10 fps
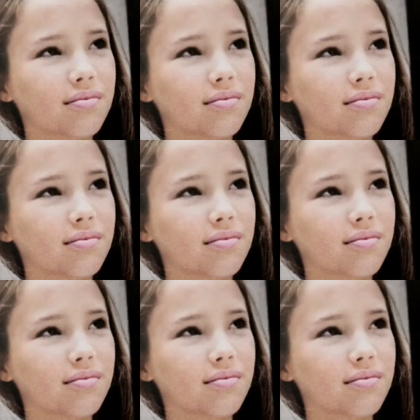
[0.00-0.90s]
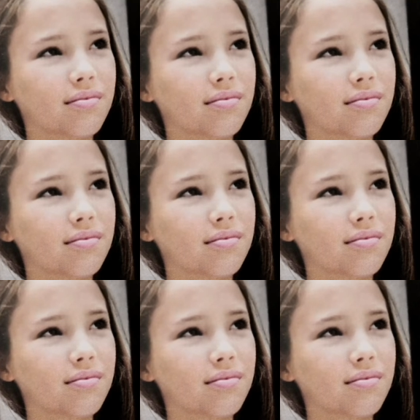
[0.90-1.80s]

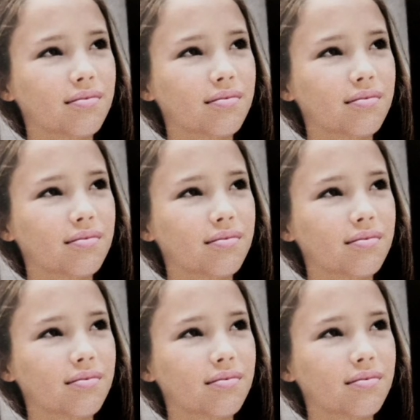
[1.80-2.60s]
No one is speaking in this clip.